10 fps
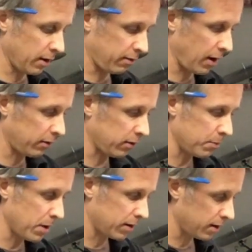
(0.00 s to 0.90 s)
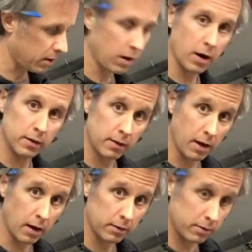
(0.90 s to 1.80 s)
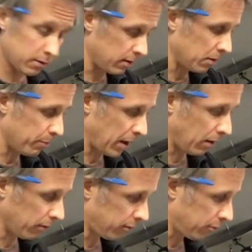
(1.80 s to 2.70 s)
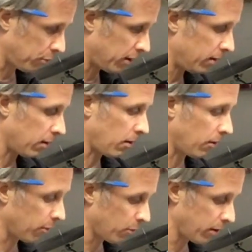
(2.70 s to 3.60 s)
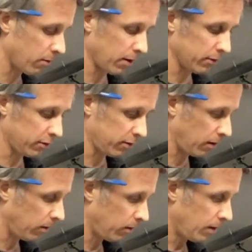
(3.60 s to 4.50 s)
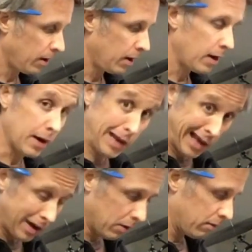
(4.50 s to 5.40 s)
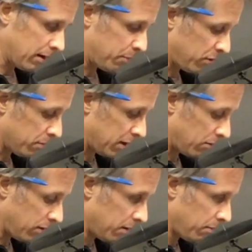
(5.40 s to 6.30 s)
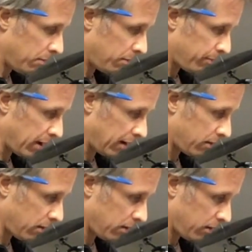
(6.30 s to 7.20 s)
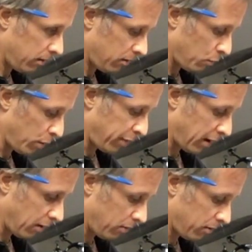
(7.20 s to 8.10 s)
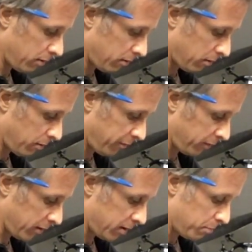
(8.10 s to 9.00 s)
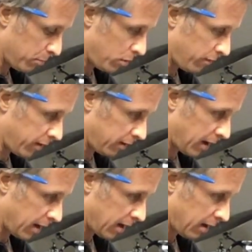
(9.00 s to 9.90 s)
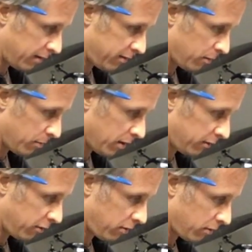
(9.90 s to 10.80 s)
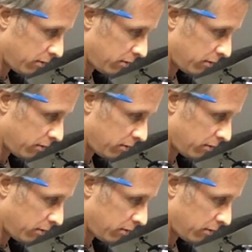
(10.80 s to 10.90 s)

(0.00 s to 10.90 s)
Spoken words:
it's actually making contact in a balanced way all the way around the shell. Now I put my rim back on without hopefully moving that head too much.